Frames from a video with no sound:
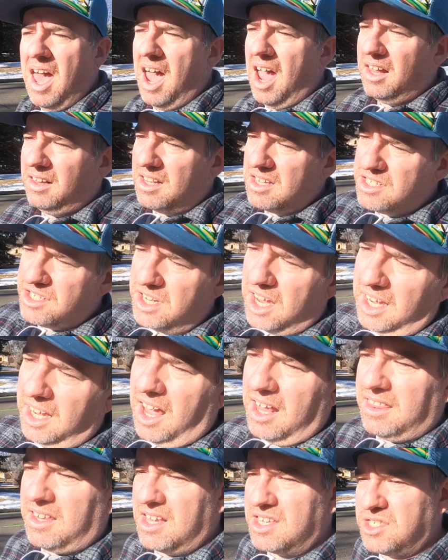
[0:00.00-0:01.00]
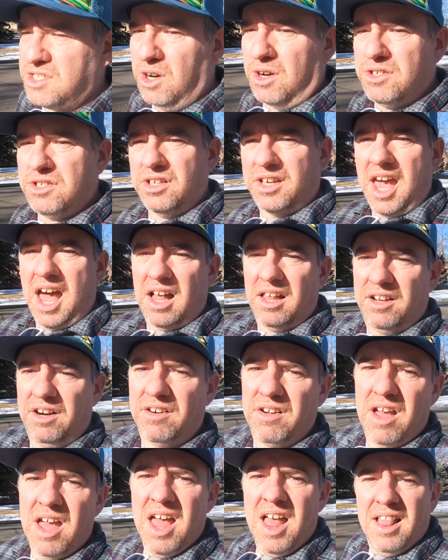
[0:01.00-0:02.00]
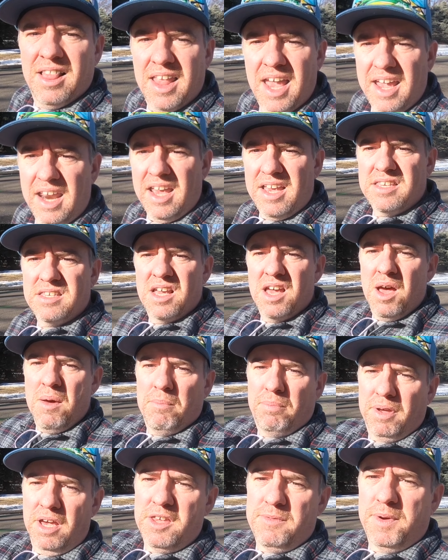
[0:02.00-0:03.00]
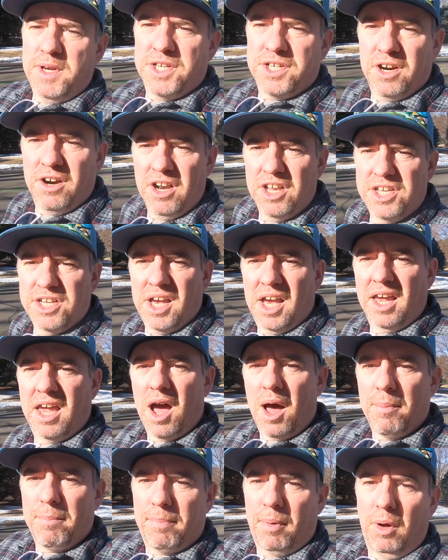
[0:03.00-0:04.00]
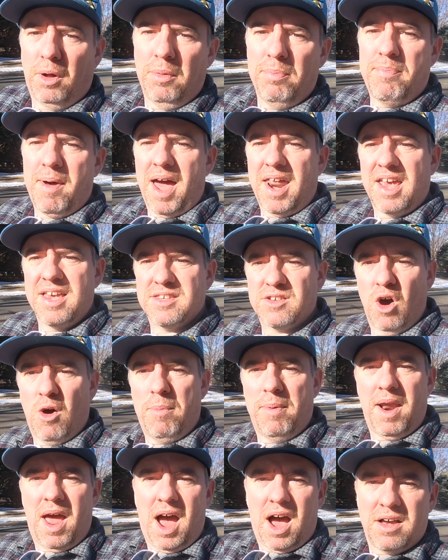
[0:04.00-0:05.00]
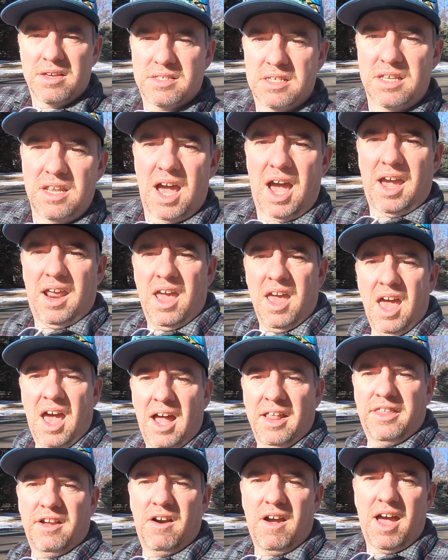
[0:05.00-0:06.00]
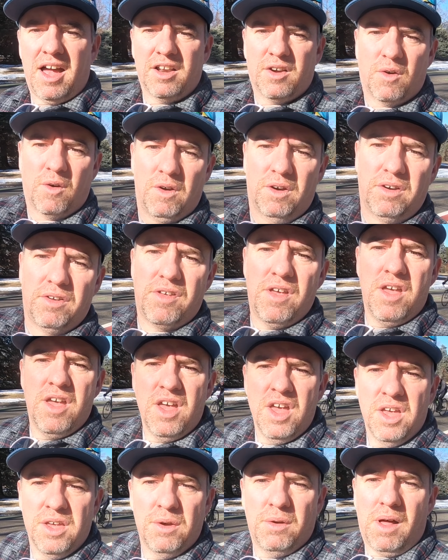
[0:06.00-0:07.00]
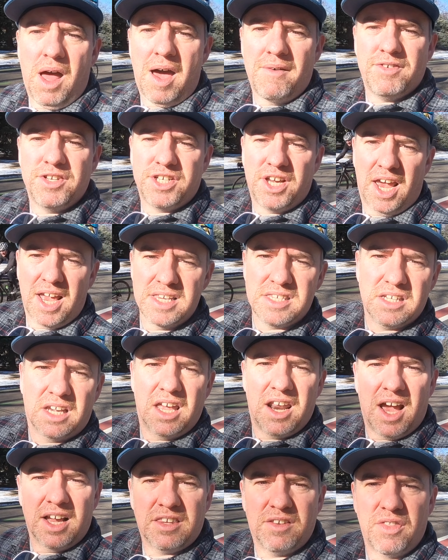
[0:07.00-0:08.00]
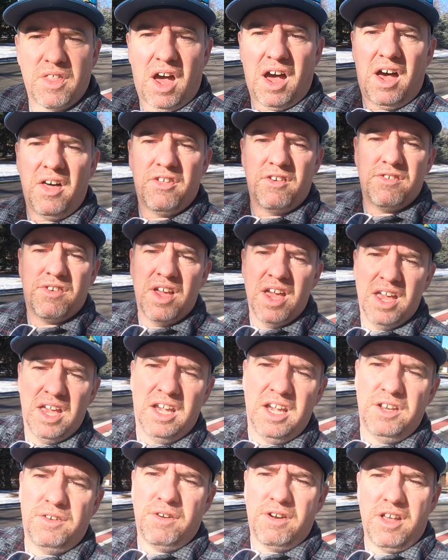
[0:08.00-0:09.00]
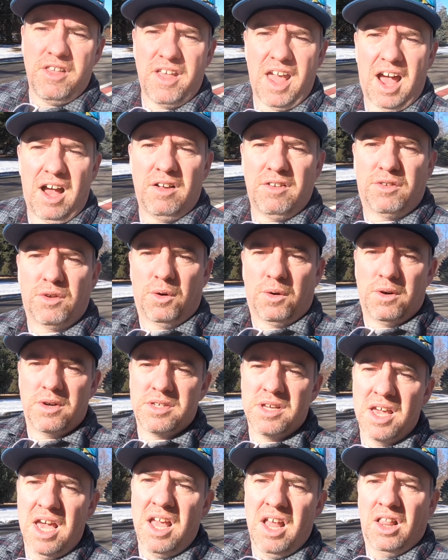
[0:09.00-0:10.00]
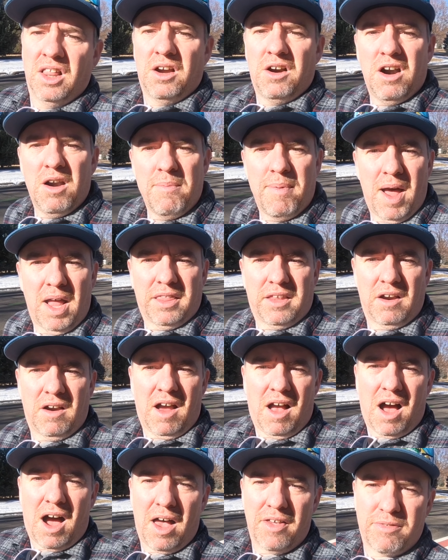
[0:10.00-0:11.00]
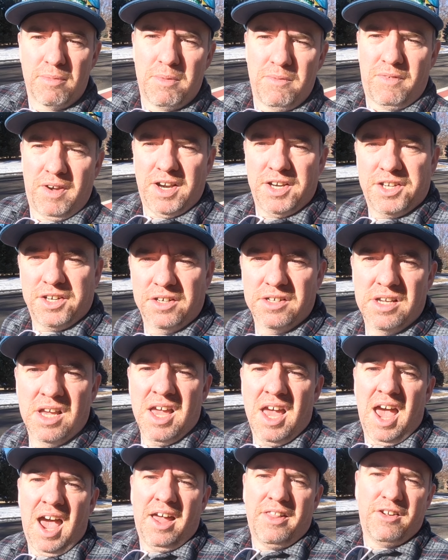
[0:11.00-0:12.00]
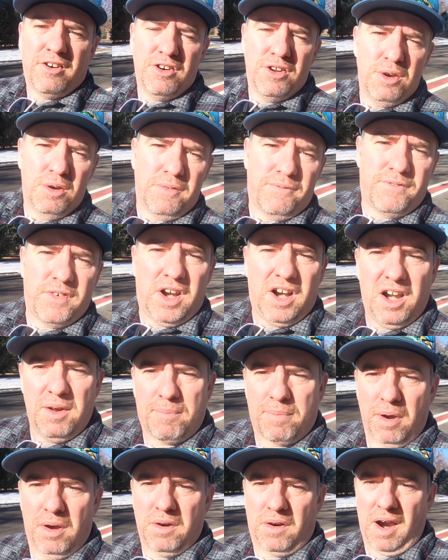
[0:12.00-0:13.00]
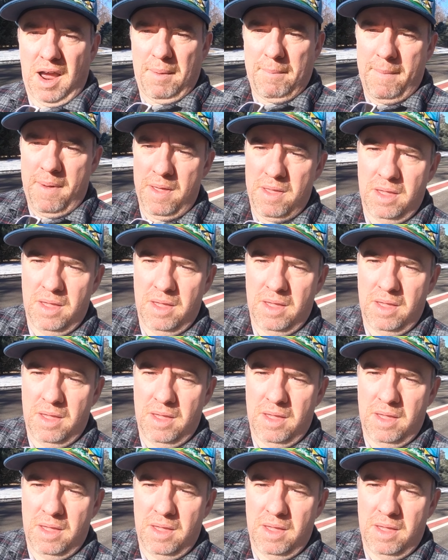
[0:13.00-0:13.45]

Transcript: Hey, let's check out that social calendar. Ladies, please be sure to check out Bold Betties open house tonight at their headquarters. You'll have a chance to connect with others interested in the outdoors, learn about their awesome adventures, and their new affinity program.